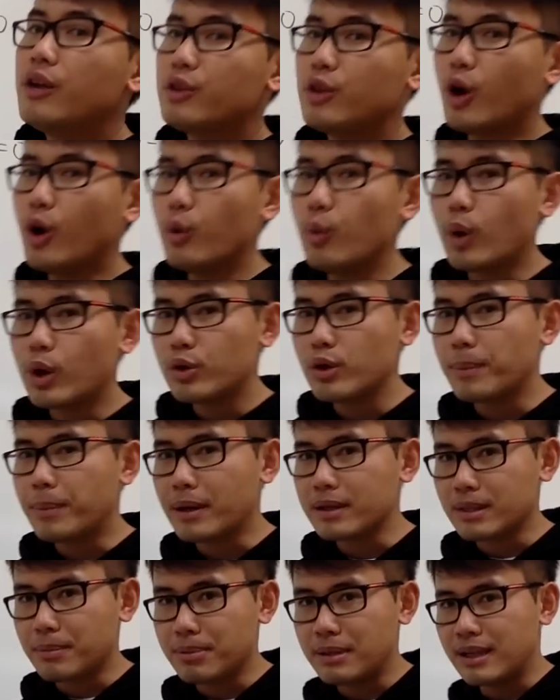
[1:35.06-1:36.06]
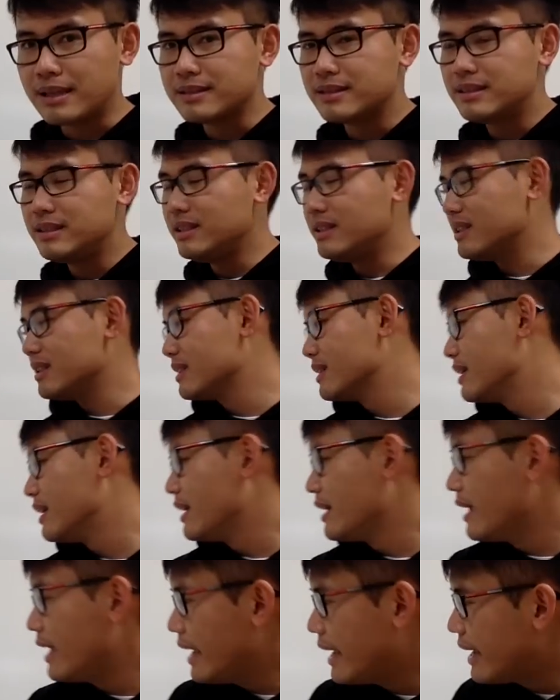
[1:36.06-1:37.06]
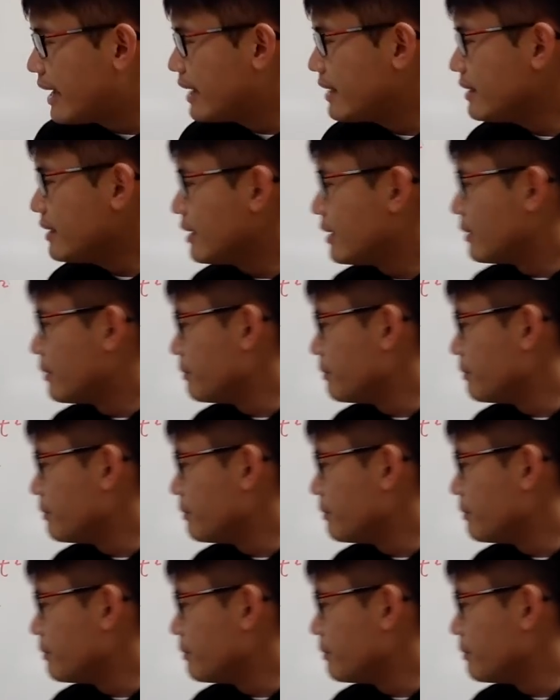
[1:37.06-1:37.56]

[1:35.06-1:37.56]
Don't worry about the plus c. And